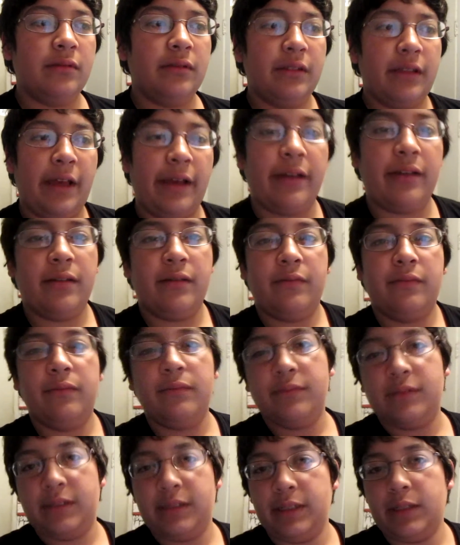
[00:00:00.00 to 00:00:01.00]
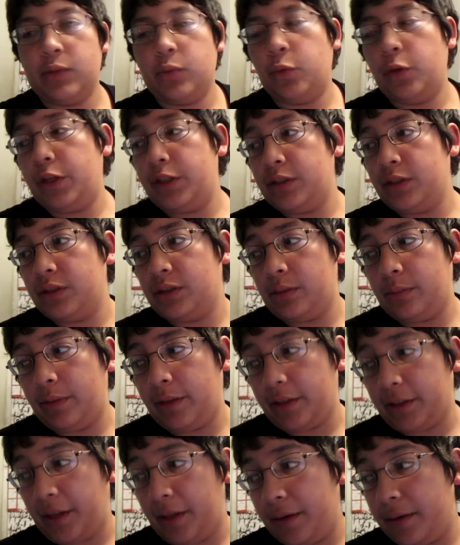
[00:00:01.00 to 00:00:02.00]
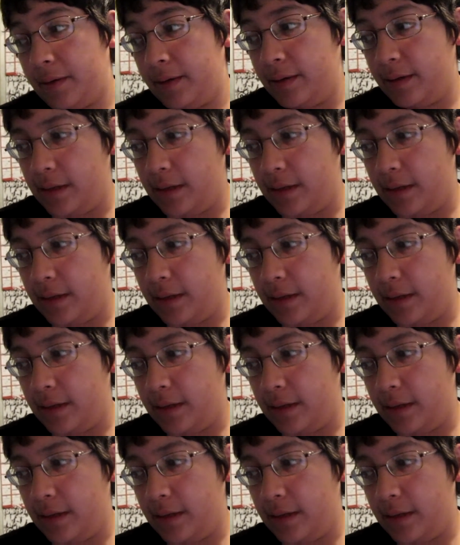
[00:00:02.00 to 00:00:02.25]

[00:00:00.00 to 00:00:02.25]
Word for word: like, six weeks or something like that.